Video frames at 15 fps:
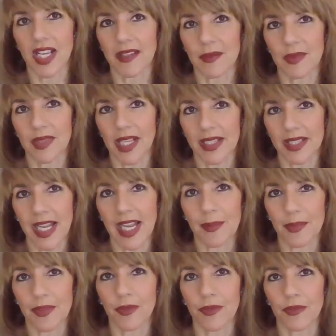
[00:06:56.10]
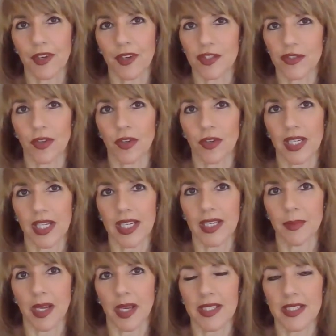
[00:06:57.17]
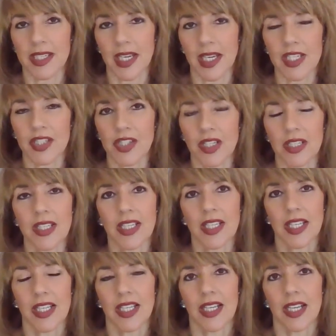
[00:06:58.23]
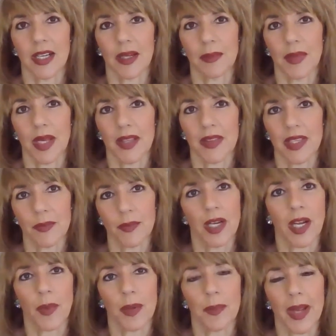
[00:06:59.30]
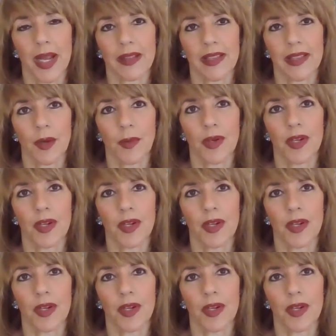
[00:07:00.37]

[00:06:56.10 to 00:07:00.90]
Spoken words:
that came through very strongly in my installation. And then when I went back there, I